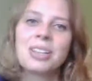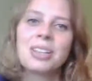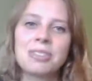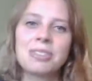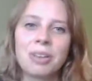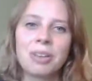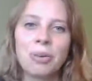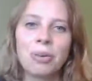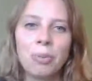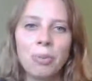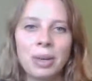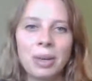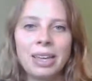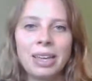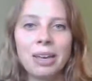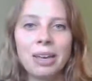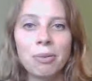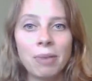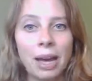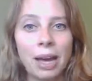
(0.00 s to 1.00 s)
So
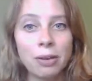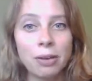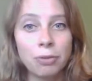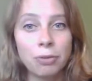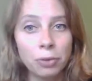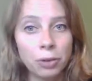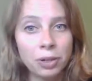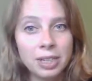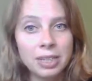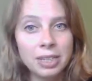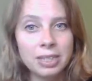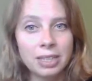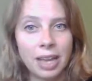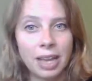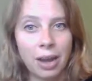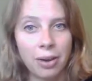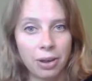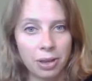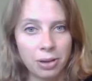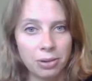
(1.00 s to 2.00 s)
we ran 40
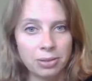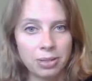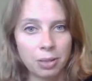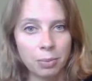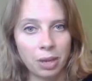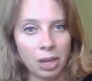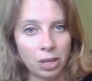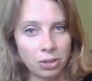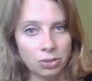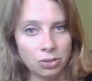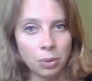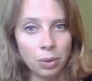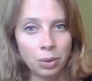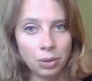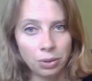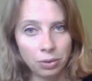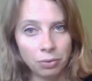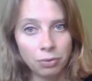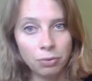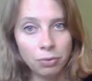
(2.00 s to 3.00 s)
scenarios and we had
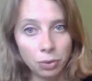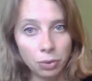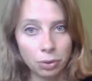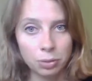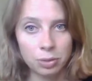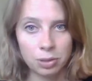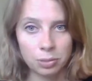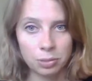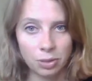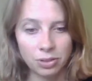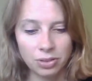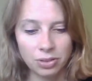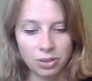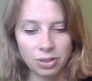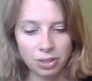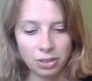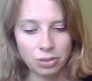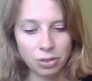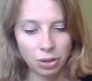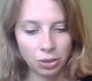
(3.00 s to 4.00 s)
204 responses
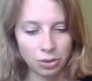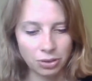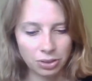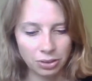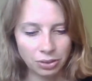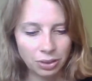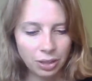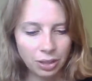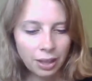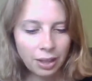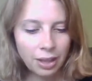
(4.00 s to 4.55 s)
in total.